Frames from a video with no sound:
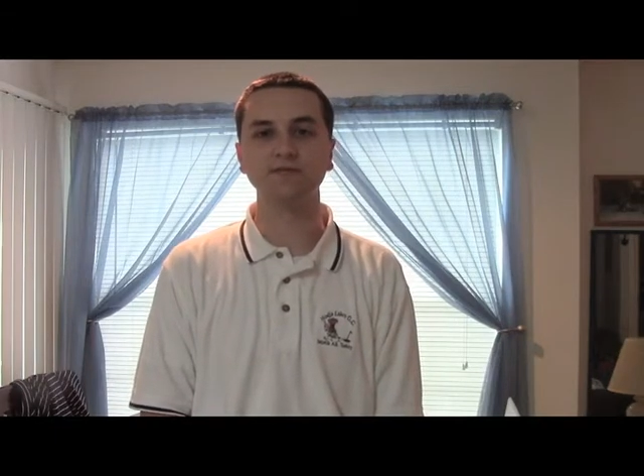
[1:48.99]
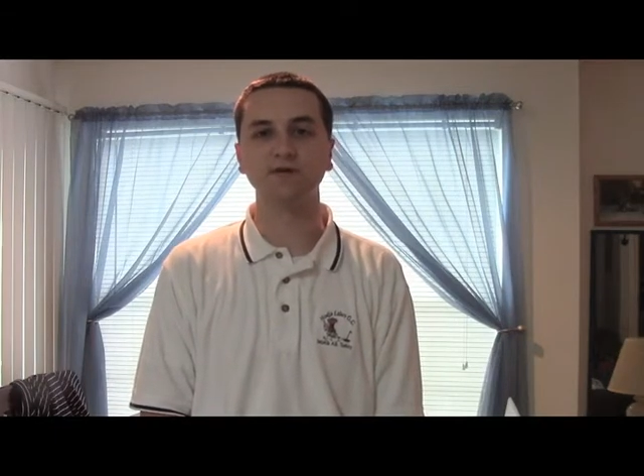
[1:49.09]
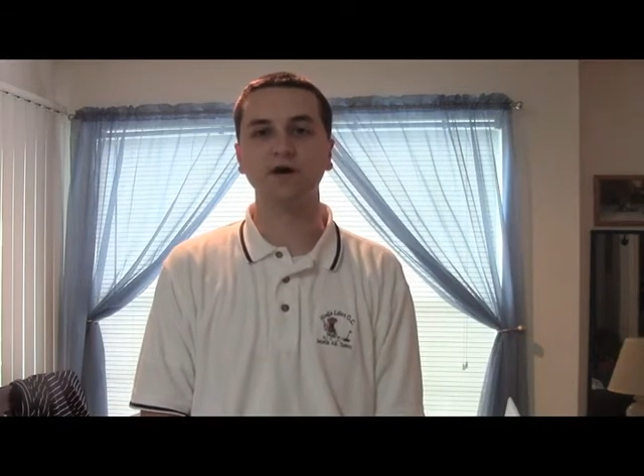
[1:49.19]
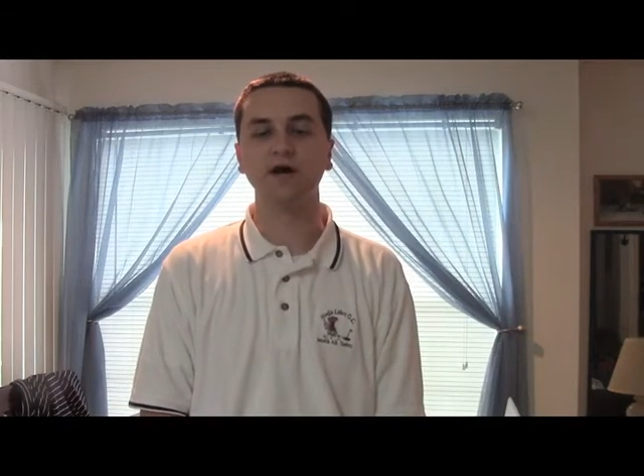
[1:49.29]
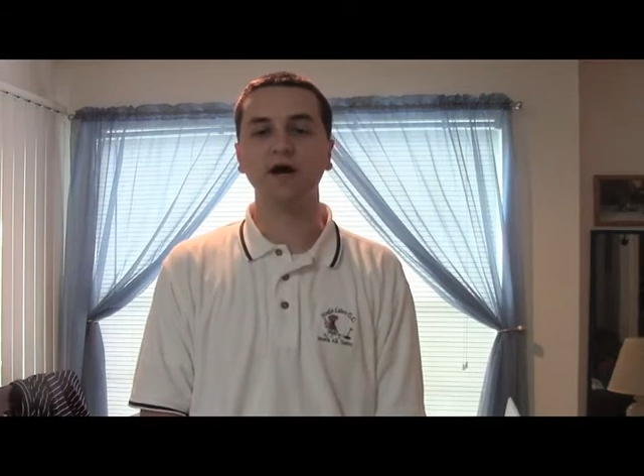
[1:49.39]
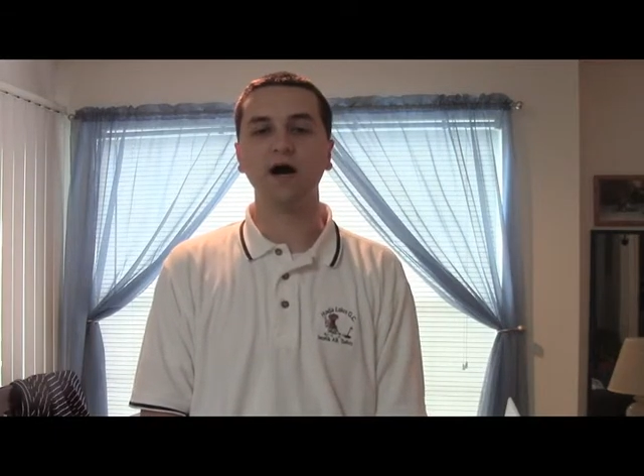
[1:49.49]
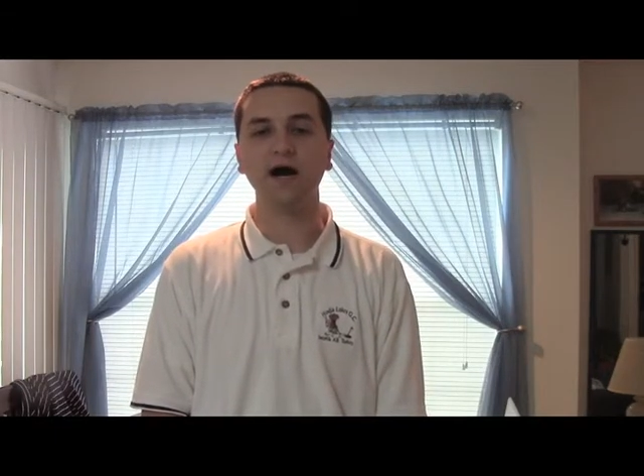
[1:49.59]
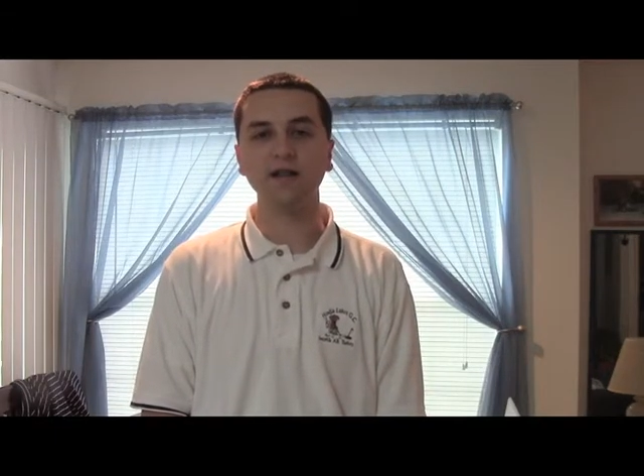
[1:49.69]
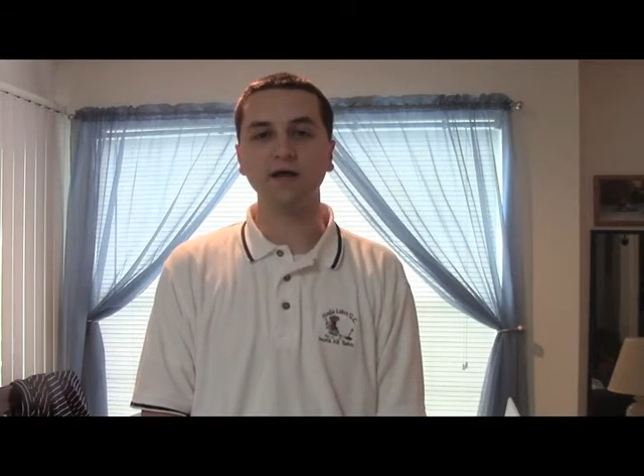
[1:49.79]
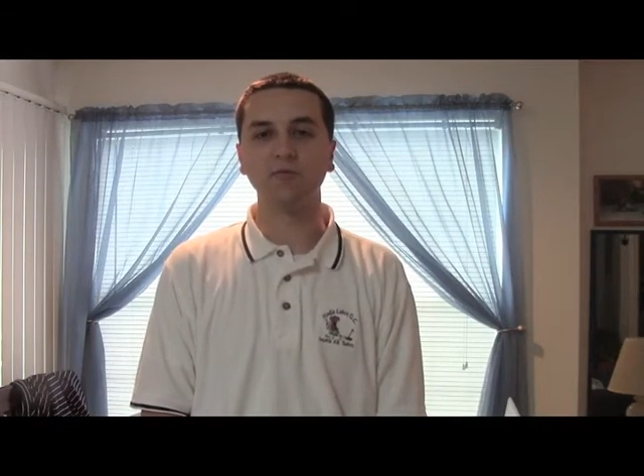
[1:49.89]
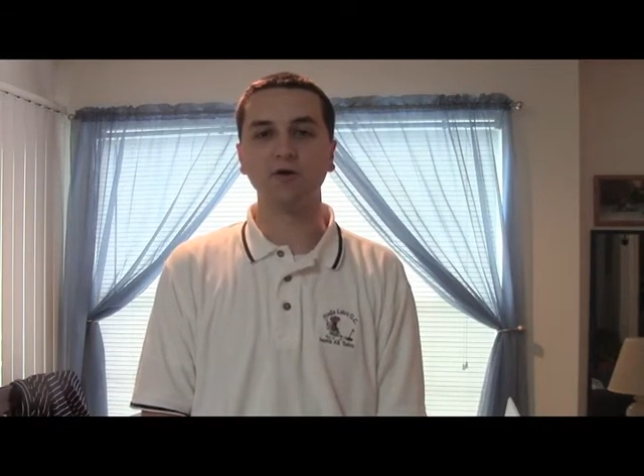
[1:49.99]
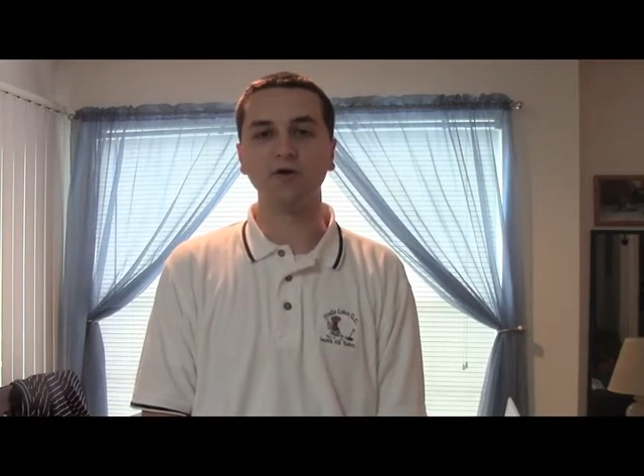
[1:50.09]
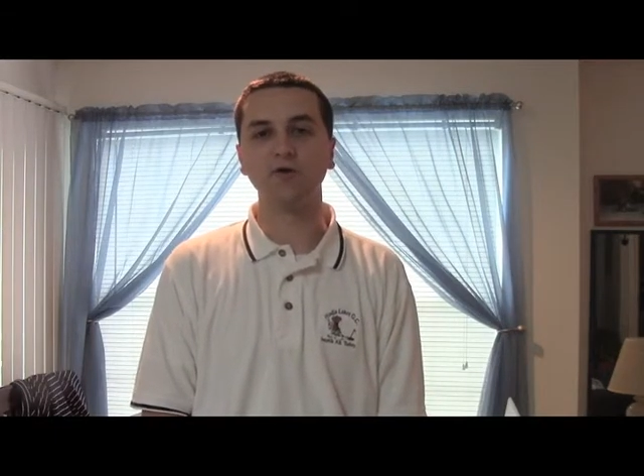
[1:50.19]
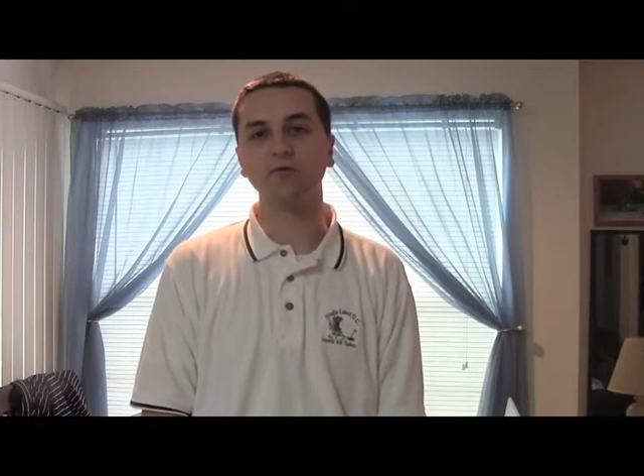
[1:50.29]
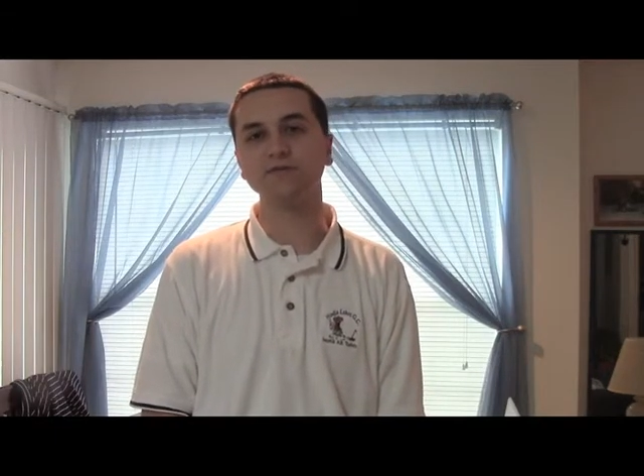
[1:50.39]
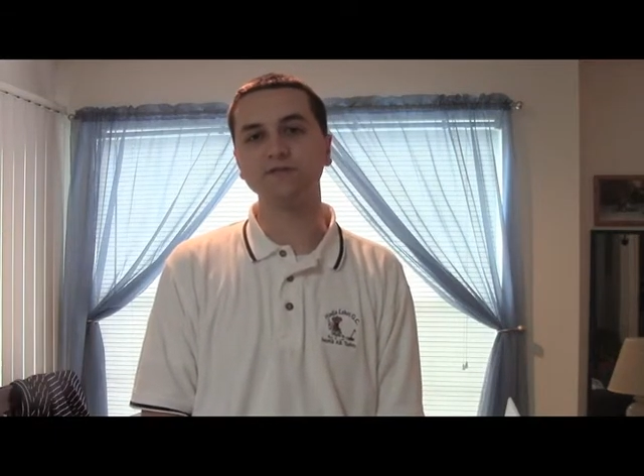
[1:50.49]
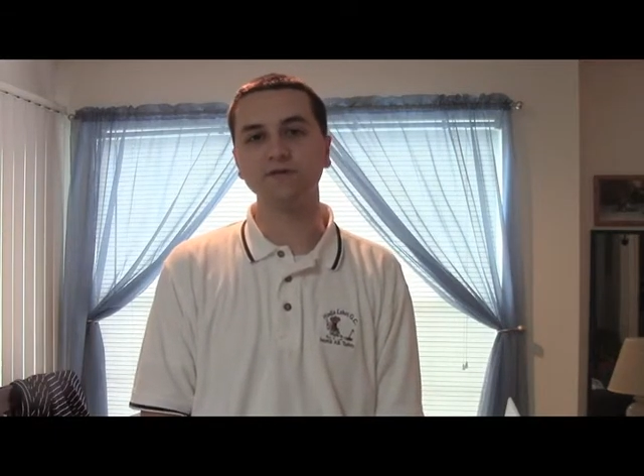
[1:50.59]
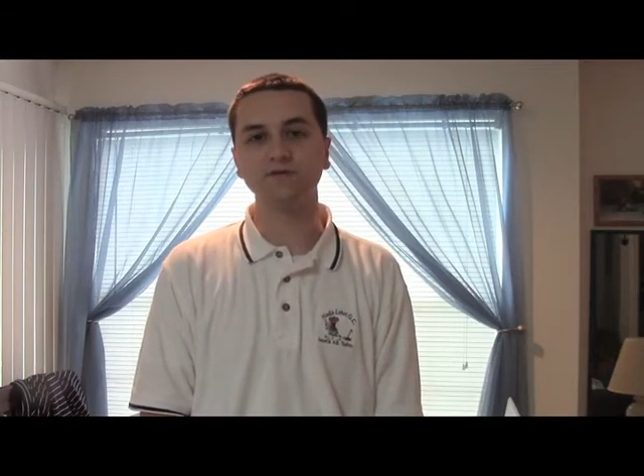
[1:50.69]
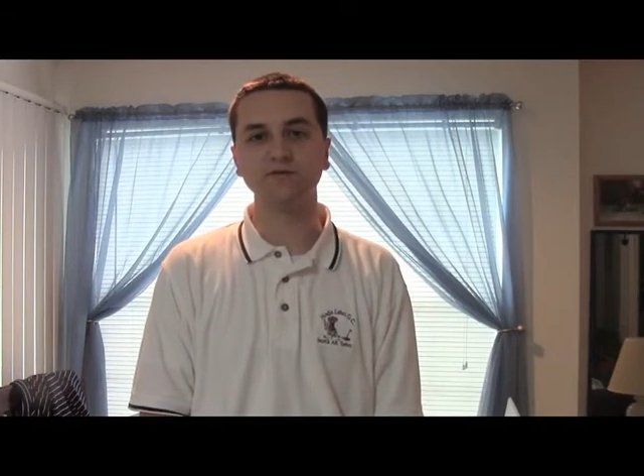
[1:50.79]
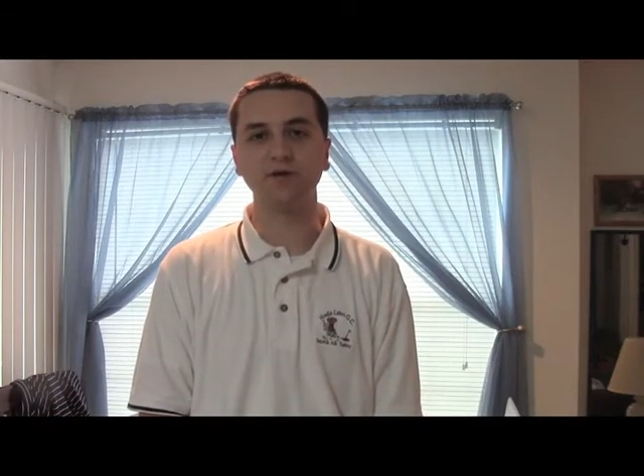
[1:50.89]
So I like Wando. We'll
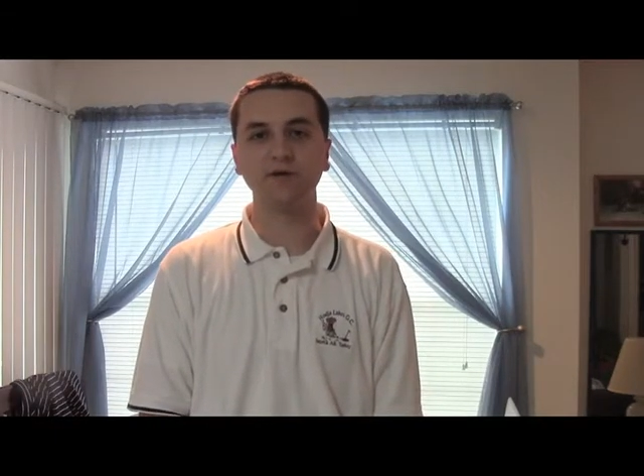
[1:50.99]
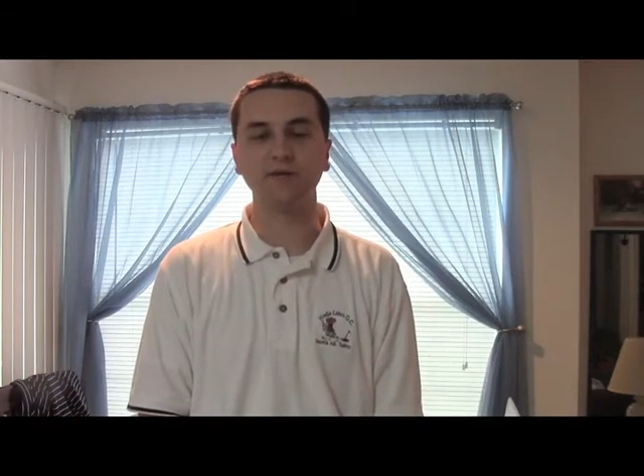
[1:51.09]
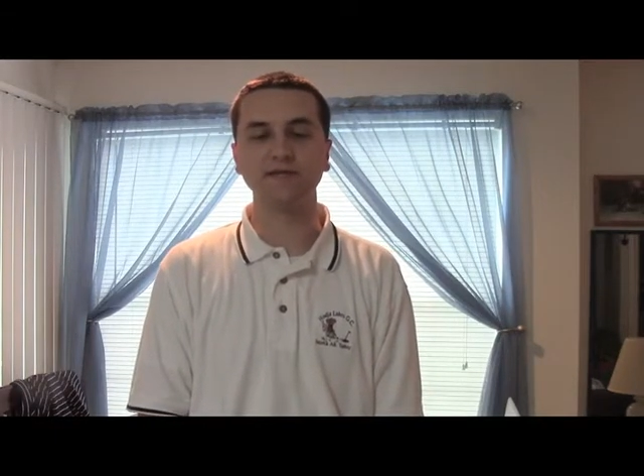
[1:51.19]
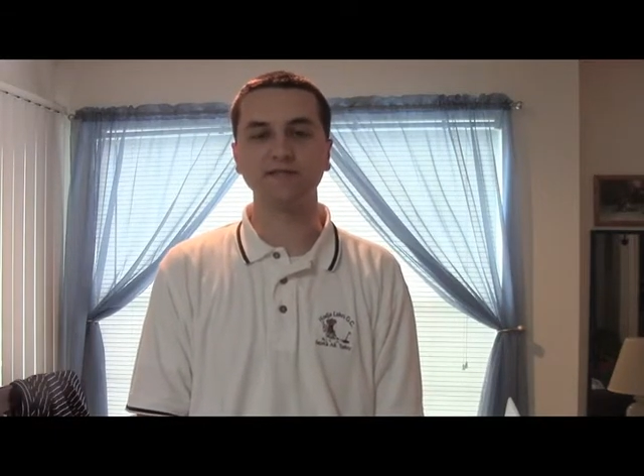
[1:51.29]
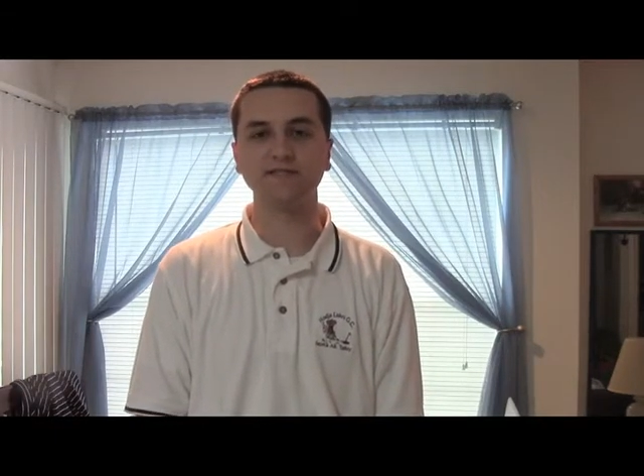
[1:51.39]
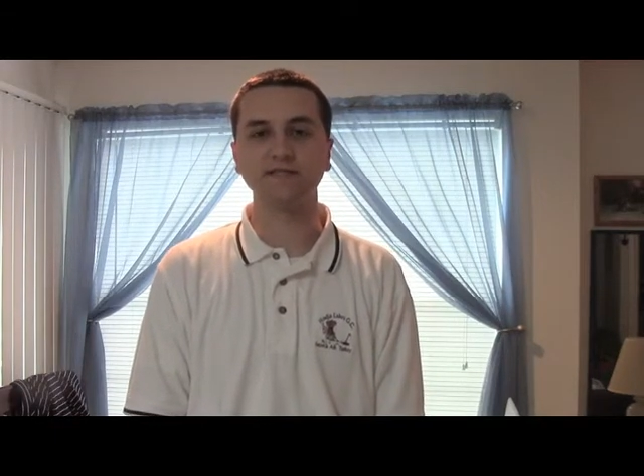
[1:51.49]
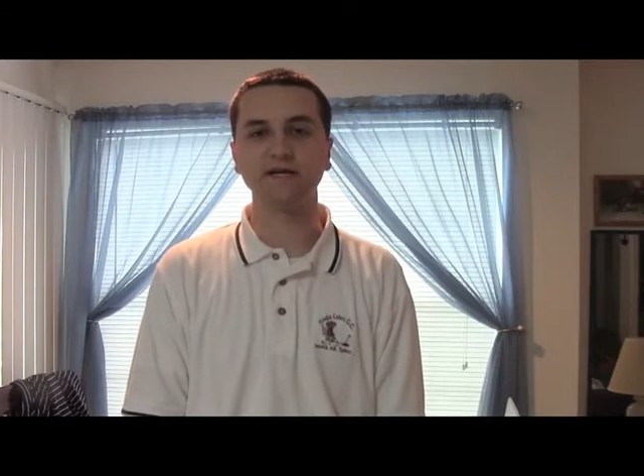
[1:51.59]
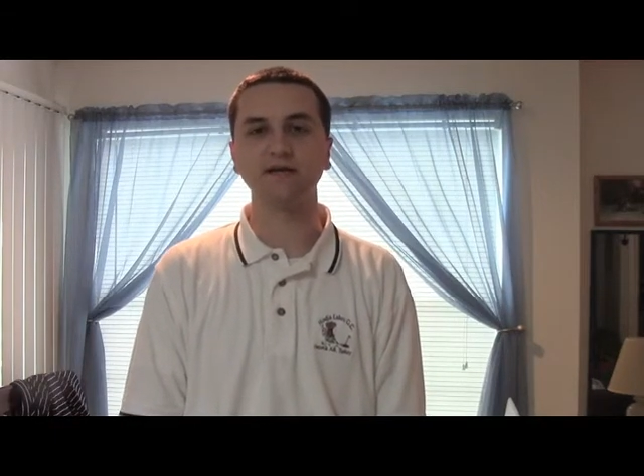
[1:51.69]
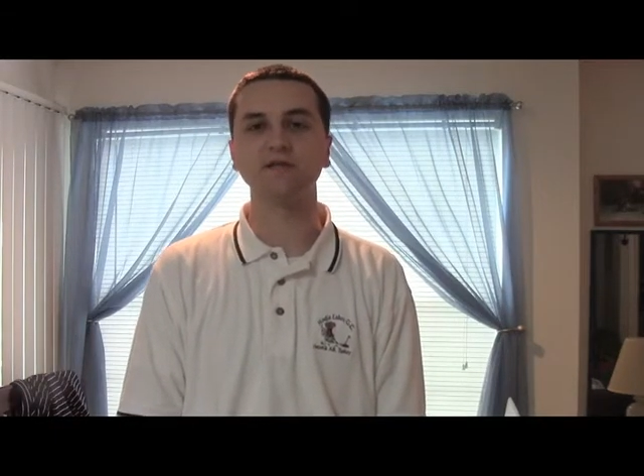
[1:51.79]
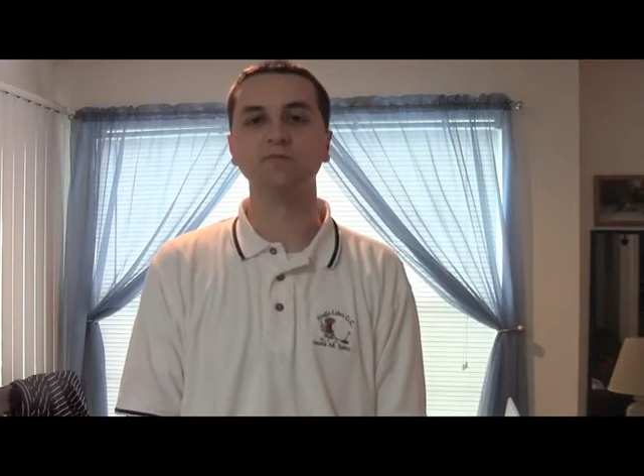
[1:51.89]
see who Charlie picks in a second.